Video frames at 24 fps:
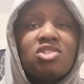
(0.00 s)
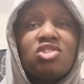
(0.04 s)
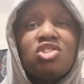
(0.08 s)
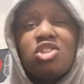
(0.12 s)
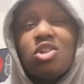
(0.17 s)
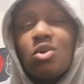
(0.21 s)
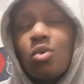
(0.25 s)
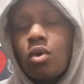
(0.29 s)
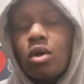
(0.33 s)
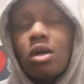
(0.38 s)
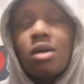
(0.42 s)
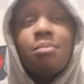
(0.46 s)
And
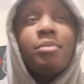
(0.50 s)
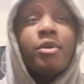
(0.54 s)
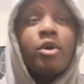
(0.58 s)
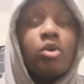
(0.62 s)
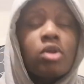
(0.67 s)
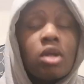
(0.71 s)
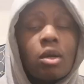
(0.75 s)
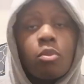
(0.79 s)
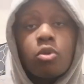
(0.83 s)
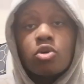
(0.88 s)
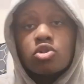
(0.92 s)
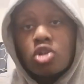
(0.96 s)
Chilwell in
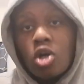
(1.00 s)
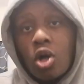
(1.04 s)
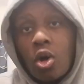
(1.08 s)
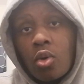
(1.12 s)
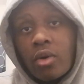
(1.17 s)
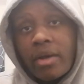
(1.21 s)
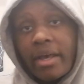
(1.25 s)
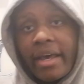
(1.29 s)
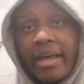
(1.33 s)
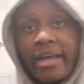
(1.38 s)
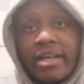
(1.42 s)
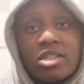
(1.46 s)
build-up was
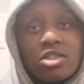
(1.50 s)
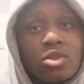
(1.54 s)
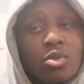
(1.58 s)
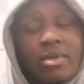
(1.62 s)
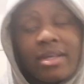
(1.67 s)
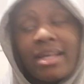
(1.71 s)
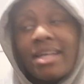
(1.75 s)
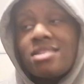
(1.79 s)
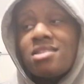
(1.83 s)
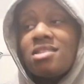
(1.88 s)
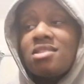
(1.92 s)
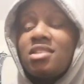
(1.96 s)
okay, so
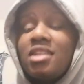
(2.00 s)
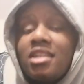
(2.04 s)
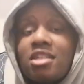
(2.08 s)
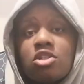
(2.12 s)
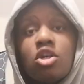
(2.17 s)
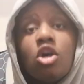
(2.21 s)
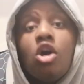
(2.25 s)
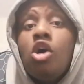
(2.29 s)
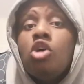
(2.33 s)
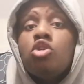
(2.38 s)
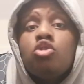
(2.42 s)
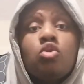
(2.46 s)
he gets a
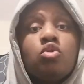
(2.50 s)
6.